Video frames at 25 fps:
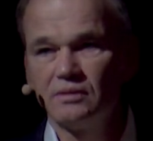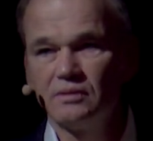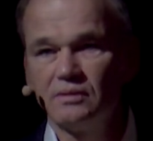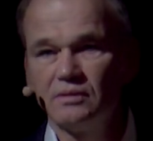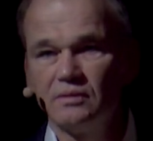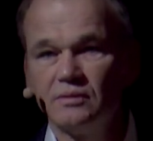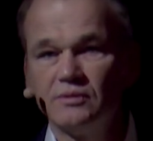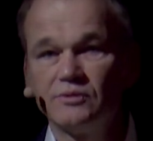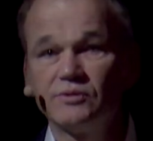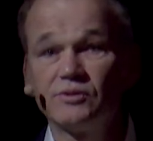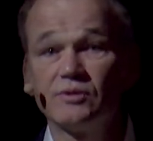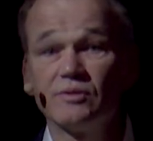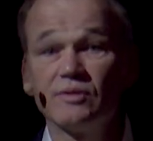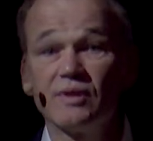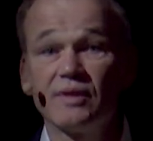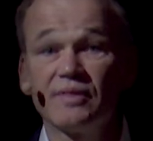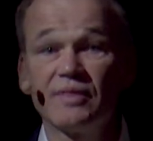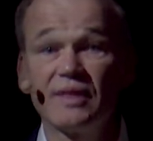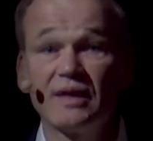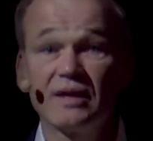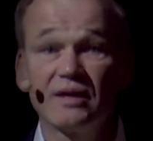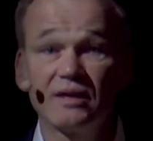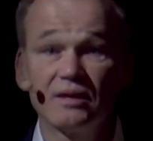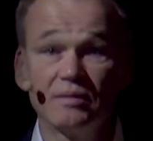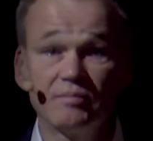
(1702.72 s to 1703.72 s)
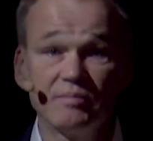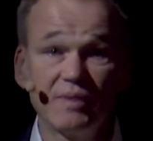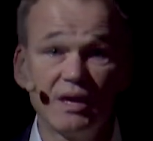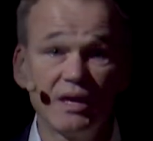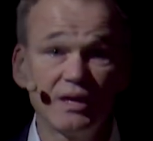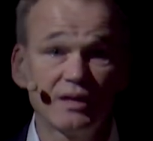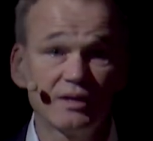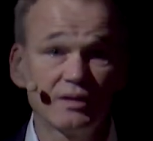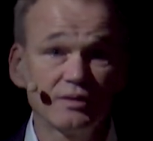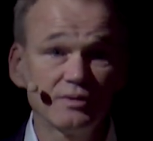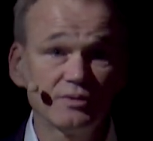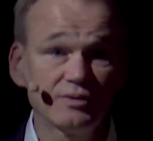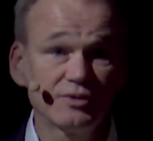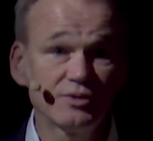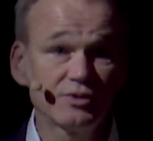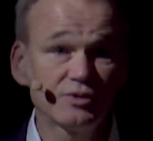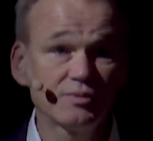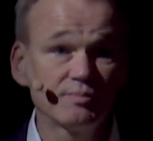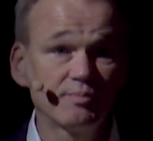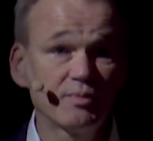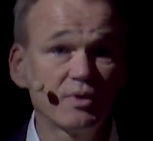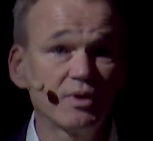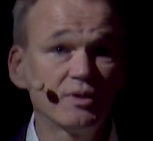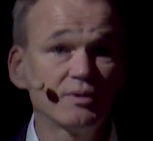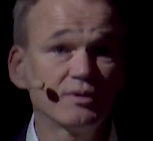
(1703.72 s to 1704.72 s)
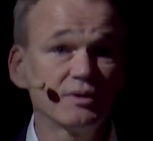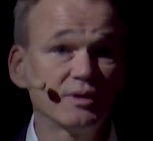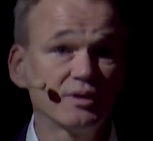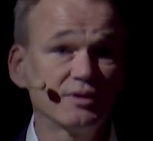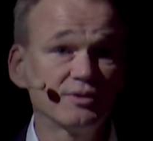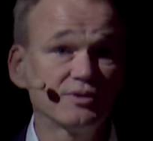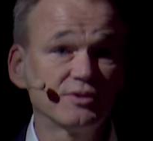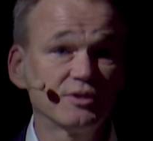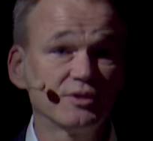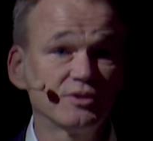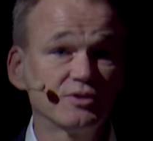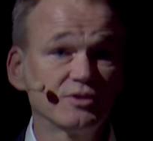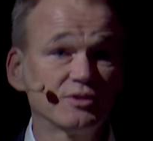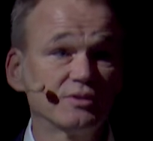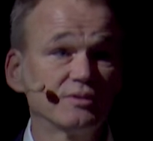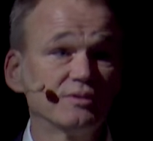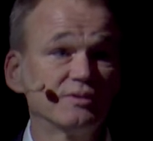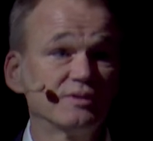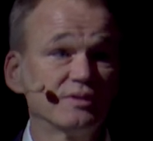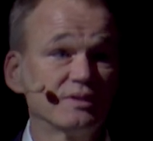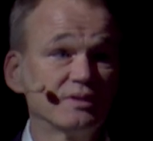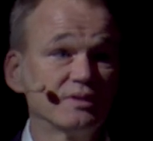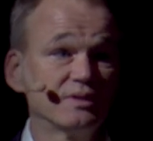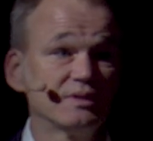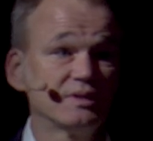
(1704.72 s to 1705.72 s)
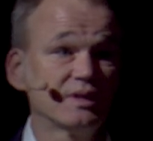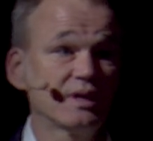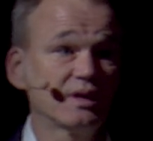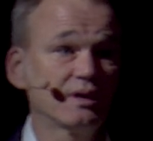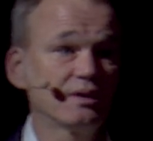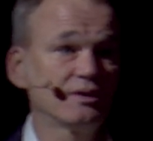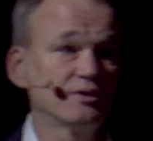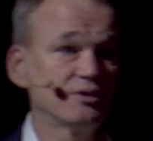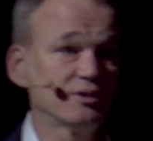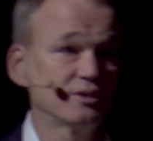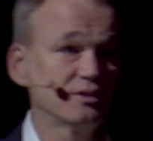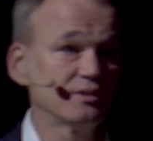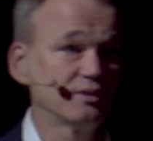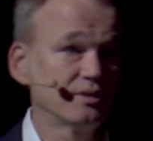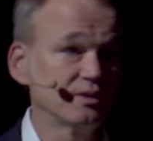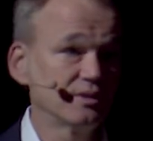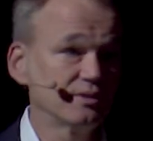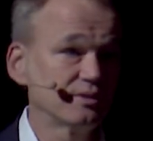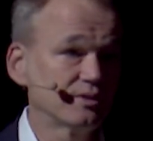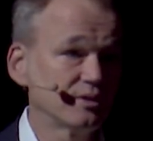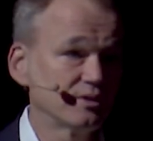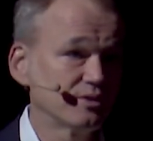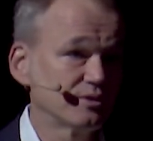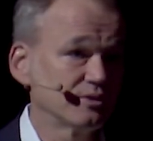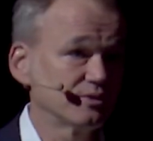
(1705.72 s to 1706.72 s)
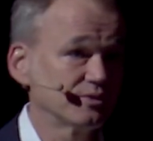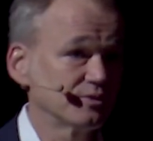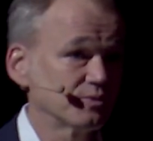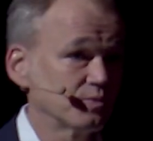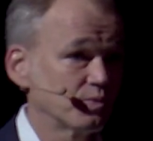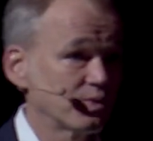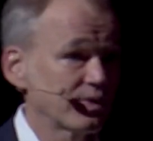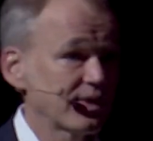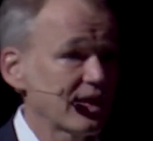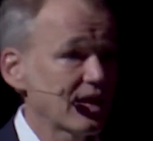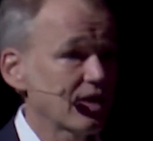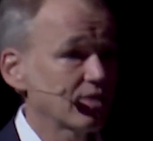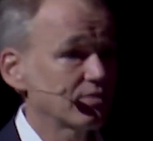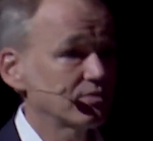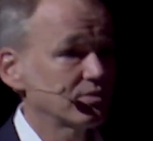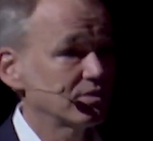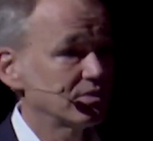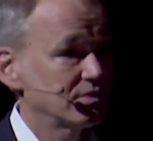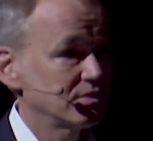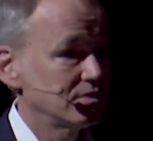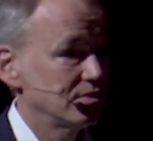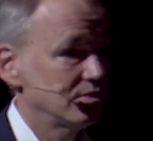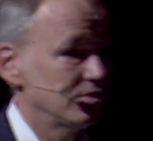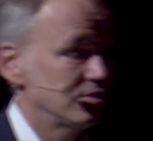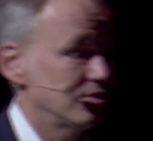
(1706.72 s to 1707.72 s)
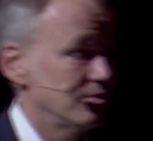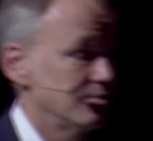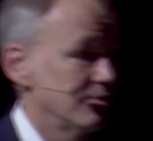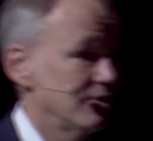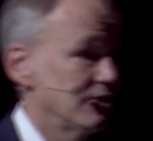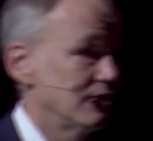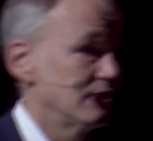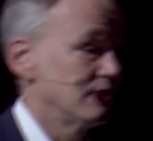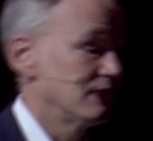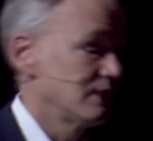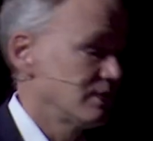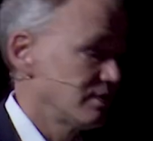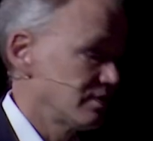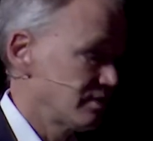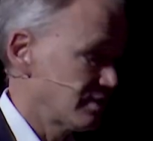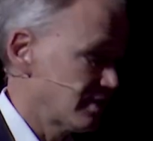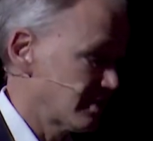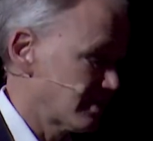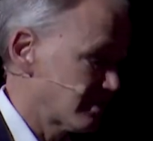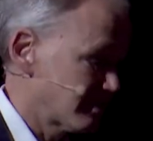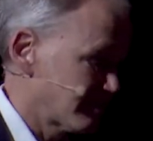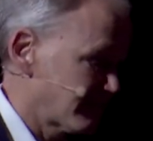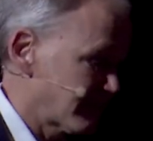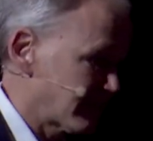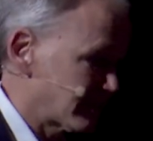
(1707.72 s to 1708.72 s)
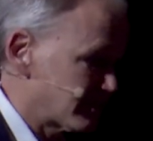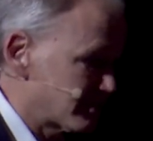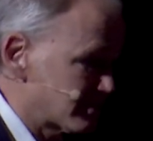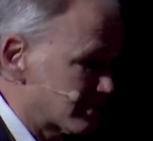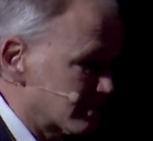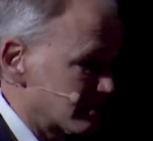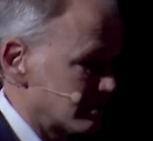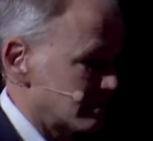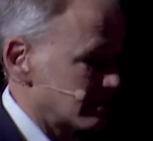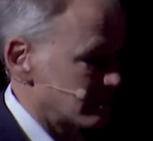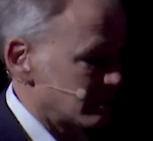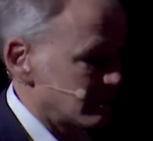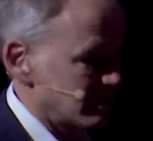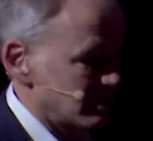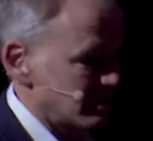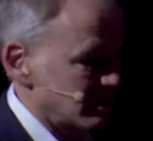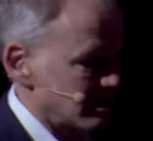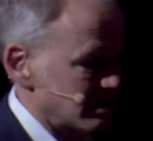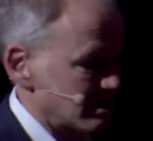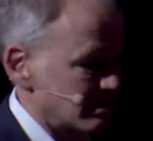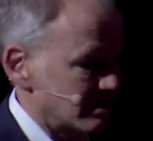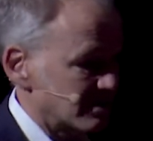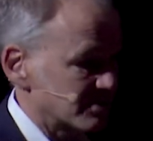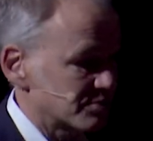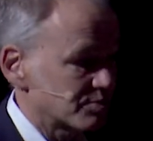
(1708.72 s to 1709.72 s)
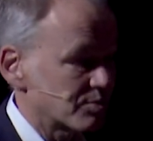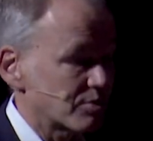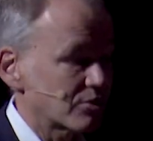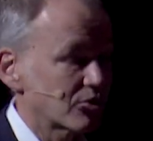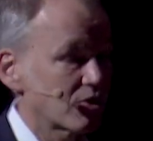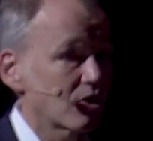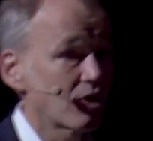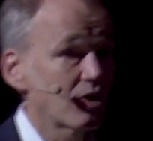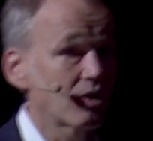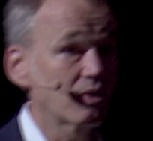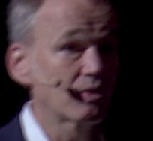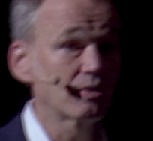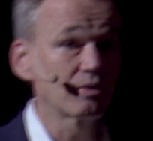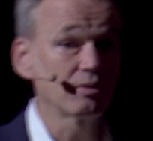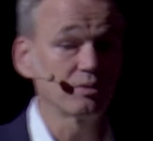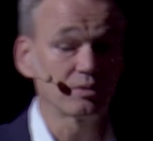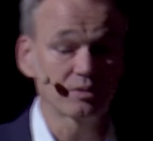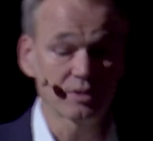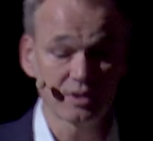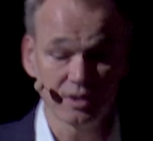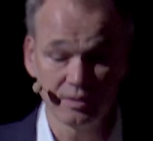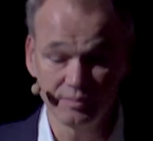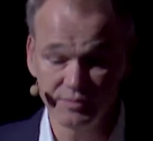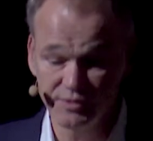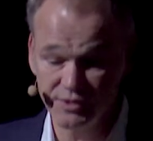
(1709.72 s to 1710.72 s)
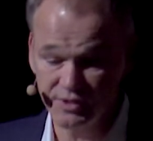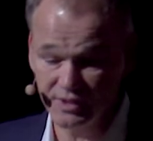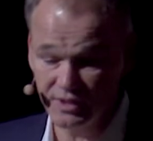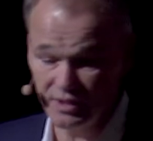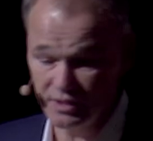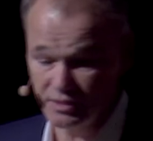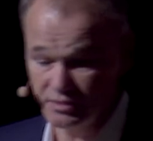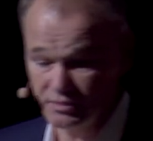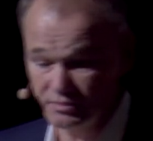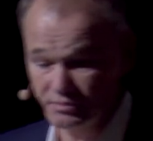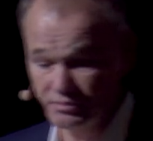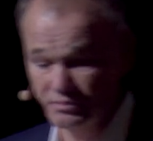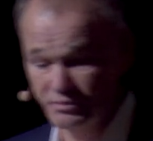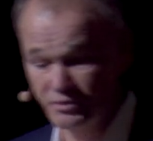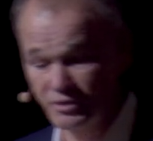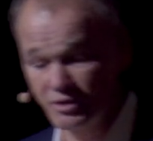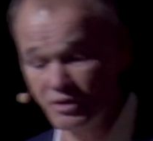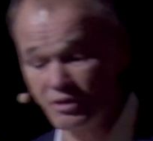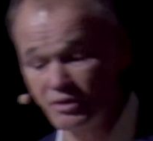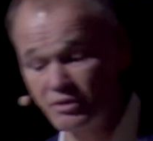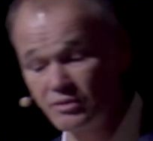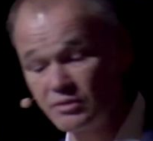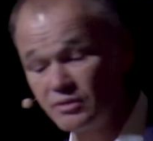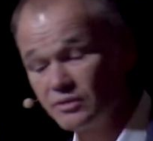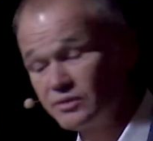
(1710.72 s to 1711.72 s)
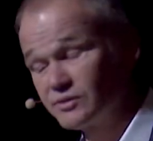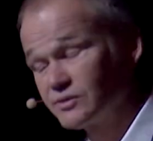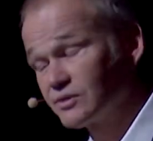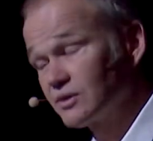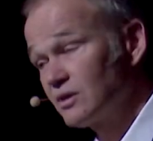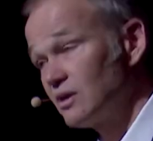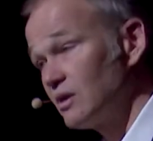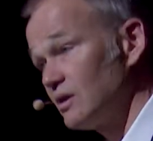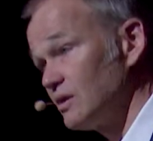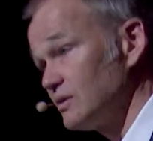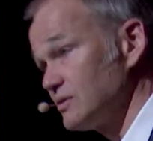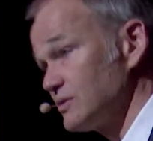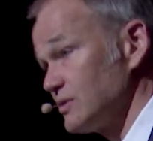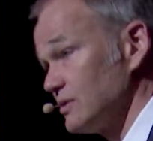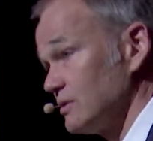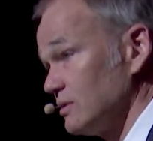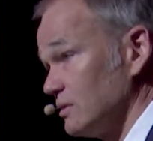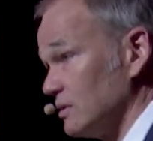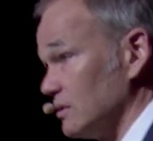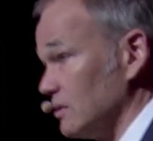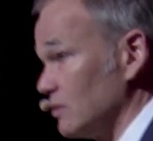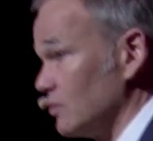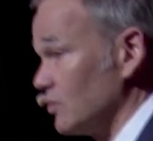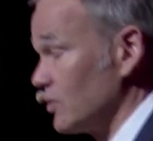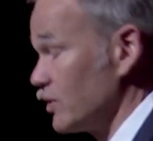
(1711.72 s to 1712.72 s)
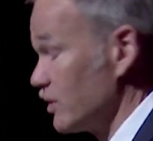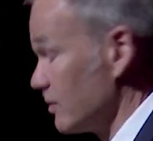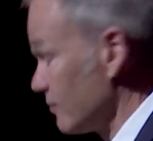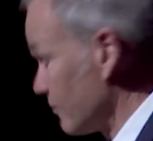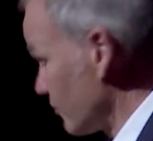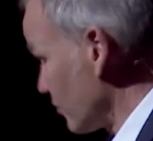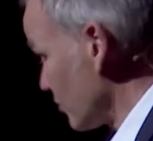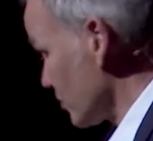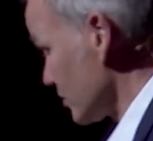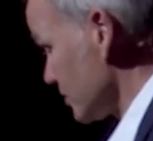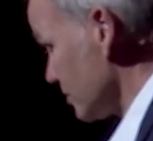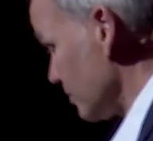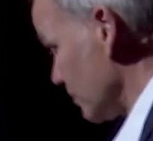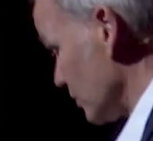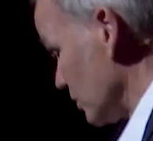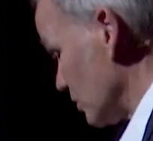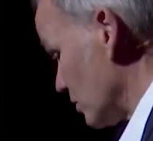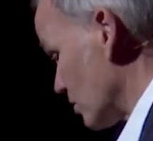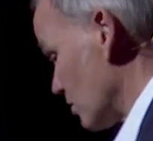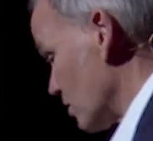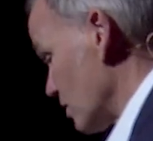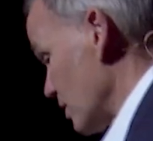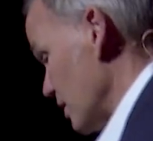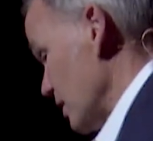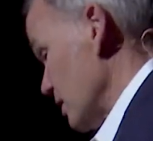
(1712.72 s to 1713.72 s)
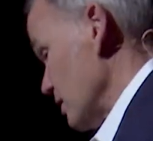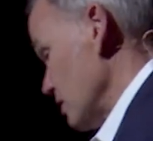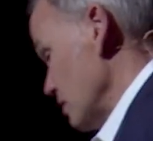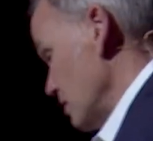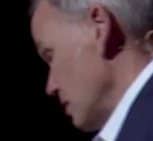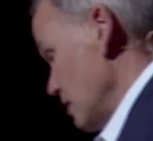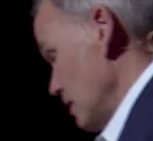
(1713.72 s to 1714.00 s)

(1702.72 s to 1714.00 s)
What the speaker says: so that they can make smart decisions, intelligent decisions without human intervention. That's where Carl comes in. Carl is causal and reinforcement learning.